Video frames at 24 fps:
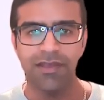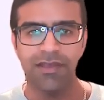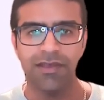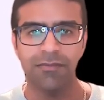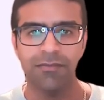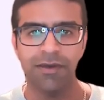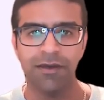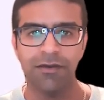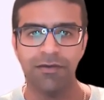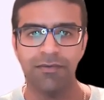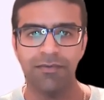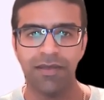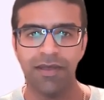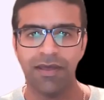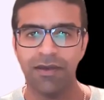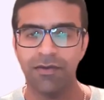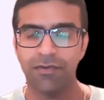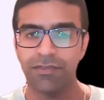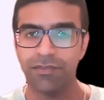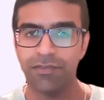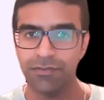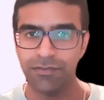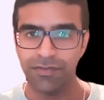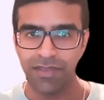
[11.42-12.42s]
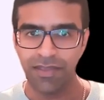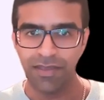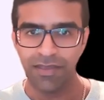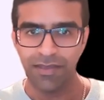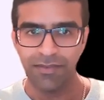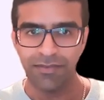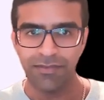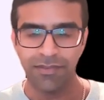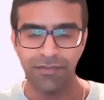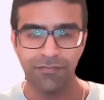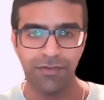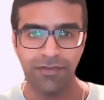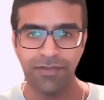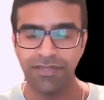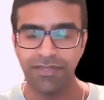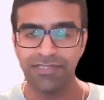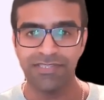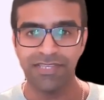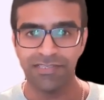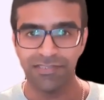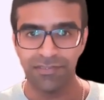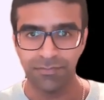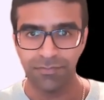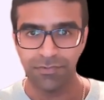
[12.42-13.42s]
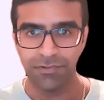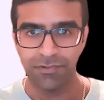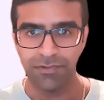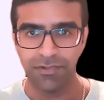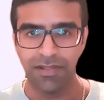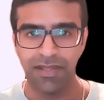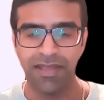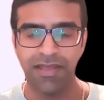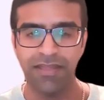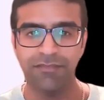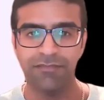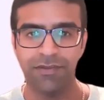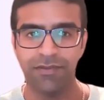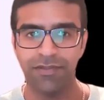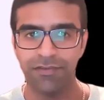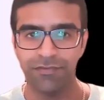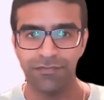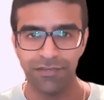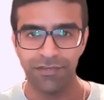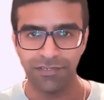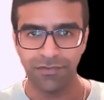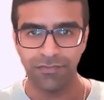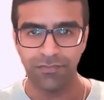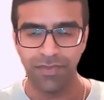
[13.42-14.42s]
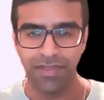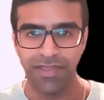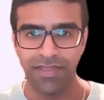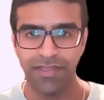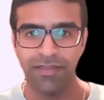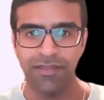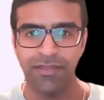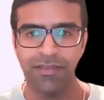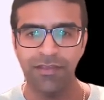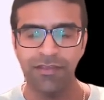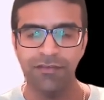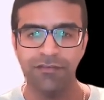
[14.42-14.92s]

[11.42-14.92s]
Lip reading: about how you can, in a very accessible and very efficient way,